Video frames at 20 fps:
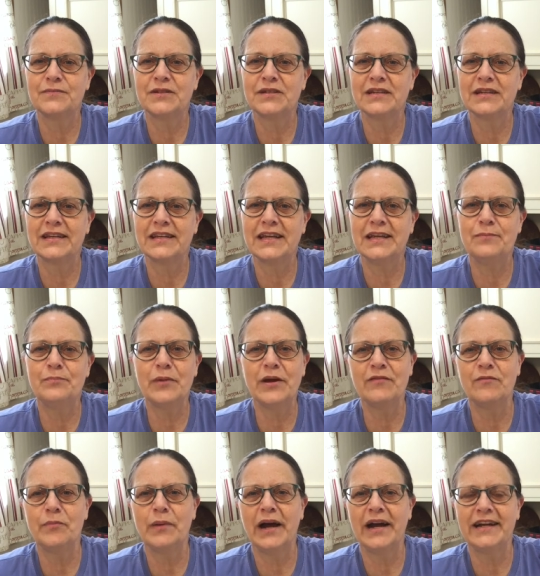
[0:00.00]
to keep
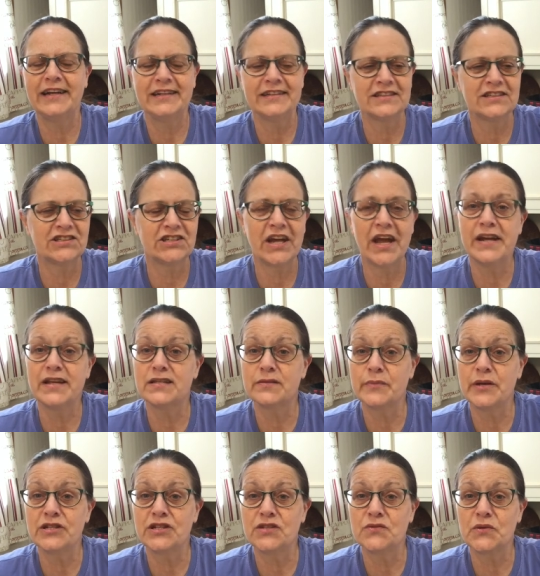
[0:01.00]
everybody in the shade as
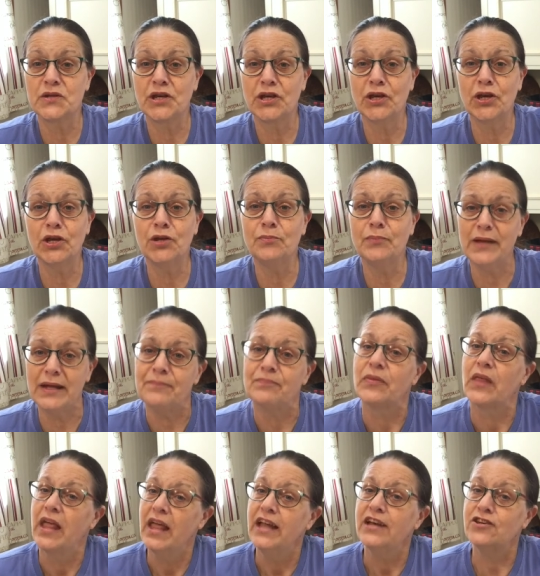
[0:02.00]
much as we could, but
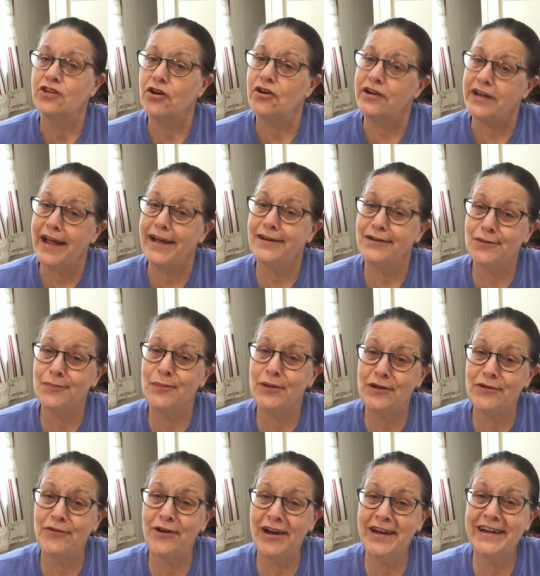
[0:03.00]
turned out to
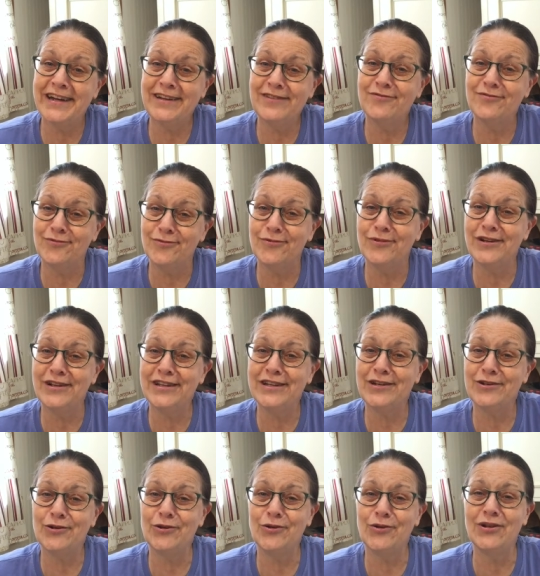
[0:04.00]
be really, really
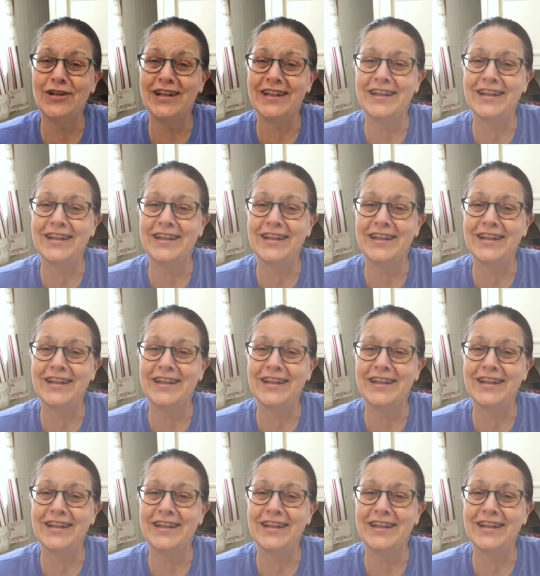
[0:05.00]
cool. I